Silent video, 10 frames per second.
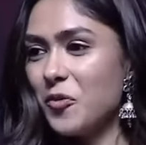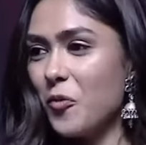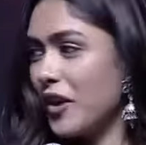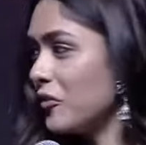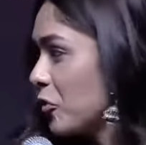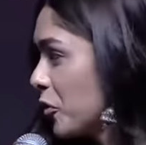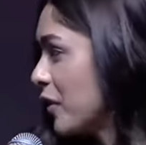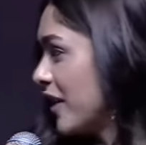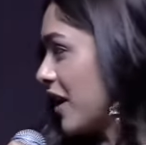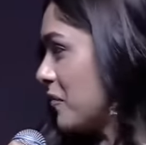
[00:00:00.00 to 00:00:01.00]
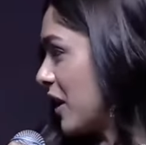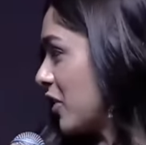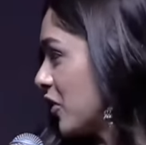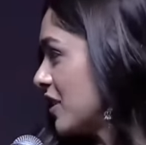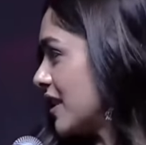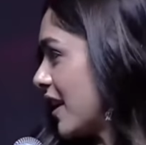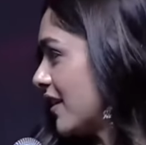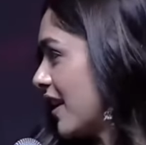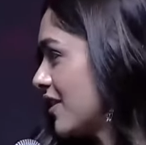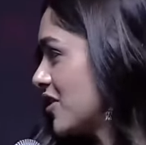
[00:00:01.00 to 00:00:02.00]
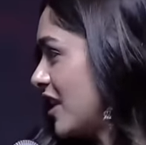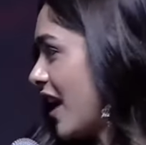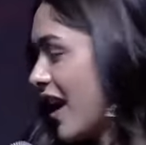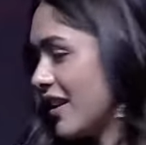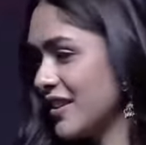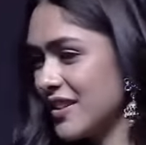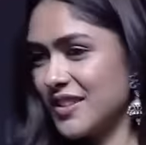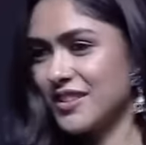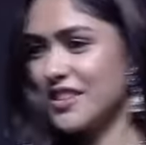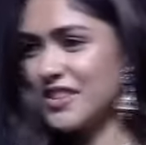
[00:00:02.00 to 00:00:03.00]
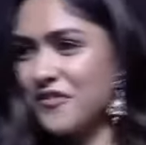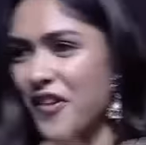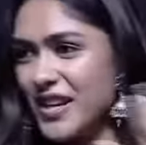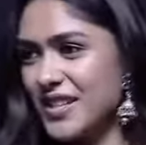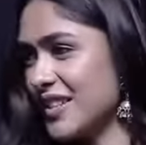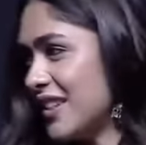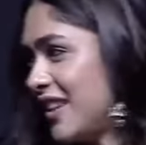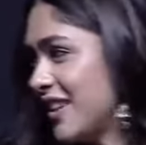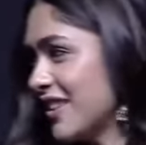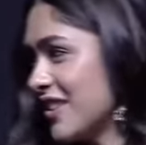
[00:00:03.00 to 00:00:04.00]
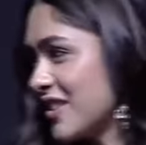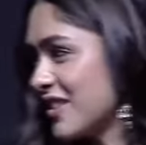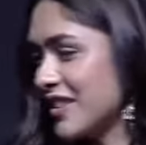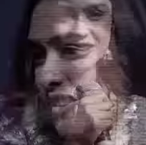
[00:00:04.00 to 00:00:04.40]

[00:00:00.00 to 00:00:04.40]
One woman I met on set and she had this, this feisty and this